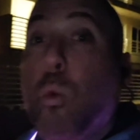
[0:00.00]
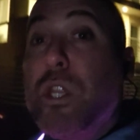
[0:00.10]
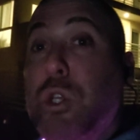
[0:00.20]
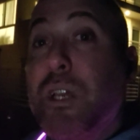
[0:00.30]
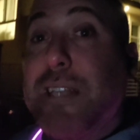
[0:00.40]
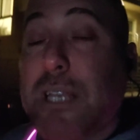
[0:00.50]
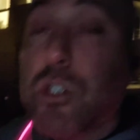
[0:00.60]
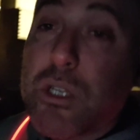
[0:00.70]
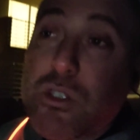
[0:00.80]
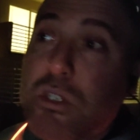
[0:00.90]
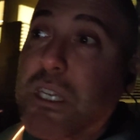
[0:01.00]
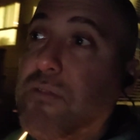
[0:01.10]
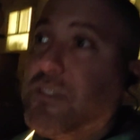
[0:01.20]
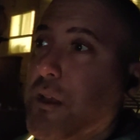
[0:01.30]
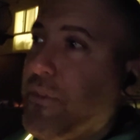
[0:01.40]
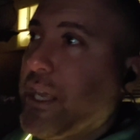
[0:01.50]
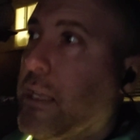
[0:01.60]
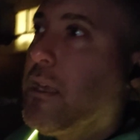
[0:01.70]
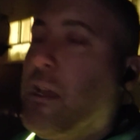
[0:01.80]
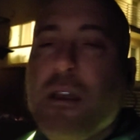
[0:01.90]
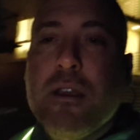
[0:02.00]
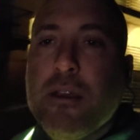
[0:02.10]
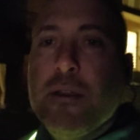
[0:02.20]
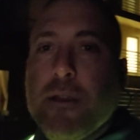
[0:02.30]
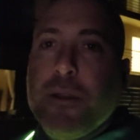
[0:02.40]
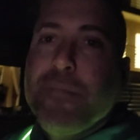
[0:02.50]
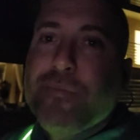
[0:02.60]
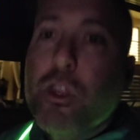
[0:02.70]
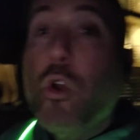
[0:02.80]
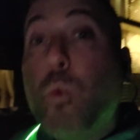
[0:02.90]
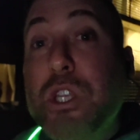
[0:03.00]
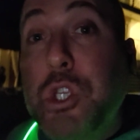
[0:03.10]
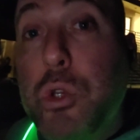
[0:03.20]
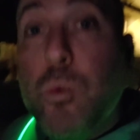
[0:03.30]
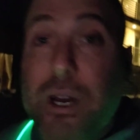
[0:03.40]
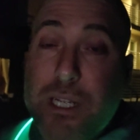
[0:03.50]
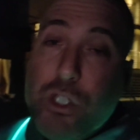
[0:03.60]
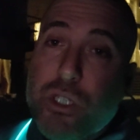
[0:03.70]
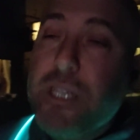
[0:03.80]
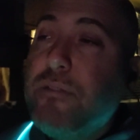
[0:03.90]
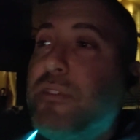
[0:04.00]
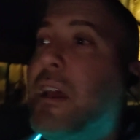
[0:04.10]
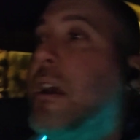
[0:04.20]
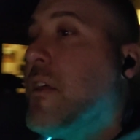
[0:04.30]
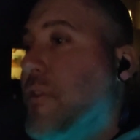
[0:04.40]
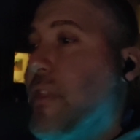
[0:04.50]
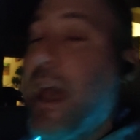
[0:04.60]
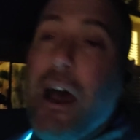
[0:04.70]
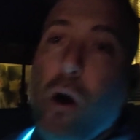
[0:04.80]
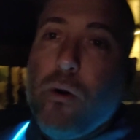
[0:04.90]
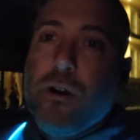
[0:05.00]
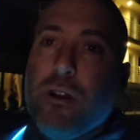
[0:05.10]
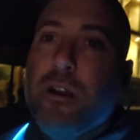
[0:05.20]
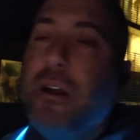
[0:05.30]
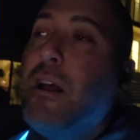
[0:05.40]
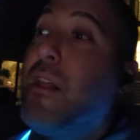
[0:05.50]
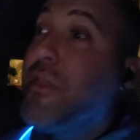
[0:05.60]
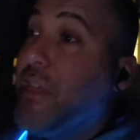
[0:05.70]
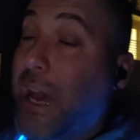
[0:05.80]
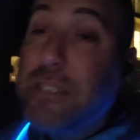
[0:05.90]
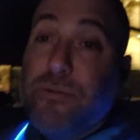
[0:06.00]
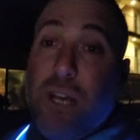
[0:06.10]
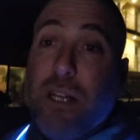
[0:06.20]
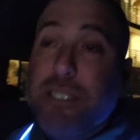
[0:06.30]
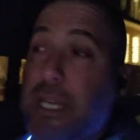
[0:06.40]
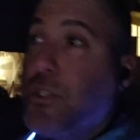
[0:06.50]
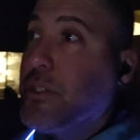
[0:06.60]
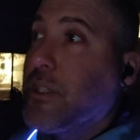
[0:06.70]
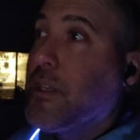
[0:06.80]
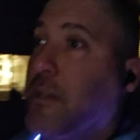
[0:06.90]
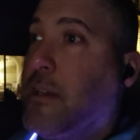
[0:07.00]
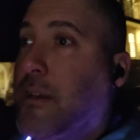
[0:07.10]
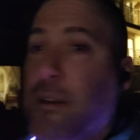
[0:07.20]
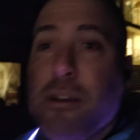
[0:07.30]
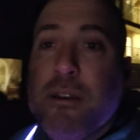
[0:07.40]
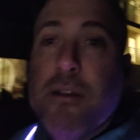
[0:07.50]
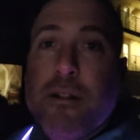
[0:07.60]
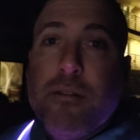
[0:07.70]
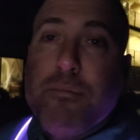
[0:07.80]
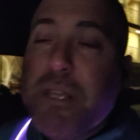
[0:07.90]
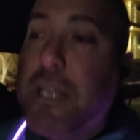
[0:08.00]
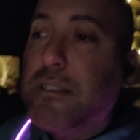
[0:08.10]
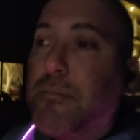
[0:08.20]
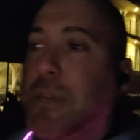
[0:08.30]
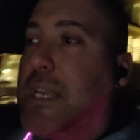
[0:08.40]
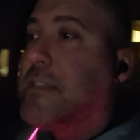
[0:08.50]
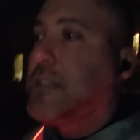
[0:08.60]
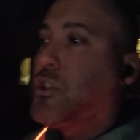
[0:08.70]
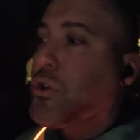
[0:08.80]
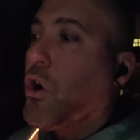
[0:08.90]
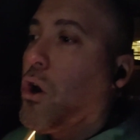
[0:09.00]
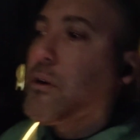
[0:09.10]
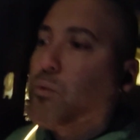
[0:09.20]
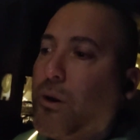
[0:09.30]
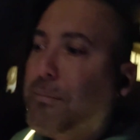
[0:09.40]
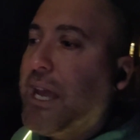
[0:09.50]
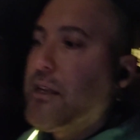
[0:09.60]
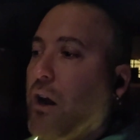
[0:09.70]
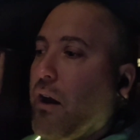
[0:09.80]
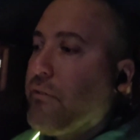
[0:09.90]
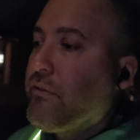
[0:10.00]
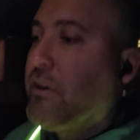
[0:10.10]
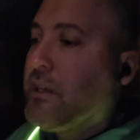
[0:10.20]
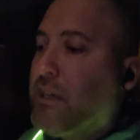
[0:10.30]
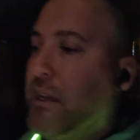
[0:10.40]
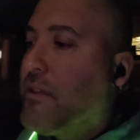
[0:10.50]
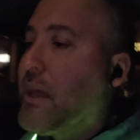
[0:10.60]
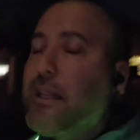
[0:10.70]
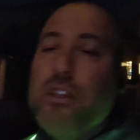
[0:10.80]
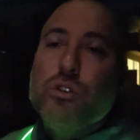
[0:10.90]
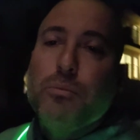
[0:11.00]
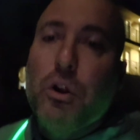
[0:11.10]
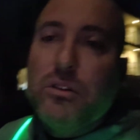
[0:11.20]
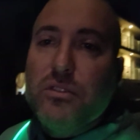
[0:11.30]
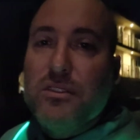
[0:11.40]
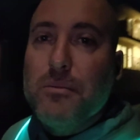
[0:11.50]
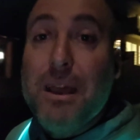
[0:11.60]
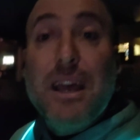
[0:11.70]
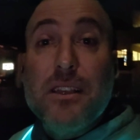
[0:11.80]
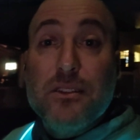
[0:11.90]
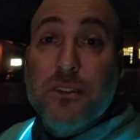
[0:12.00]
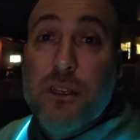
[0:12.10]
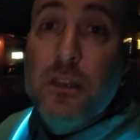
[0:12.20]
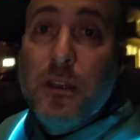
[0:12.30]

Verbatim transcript: When you guys actually achieve something, what you want to achieve now, that's validation. Because it means that your hard work paid off, not that you purchased some ass.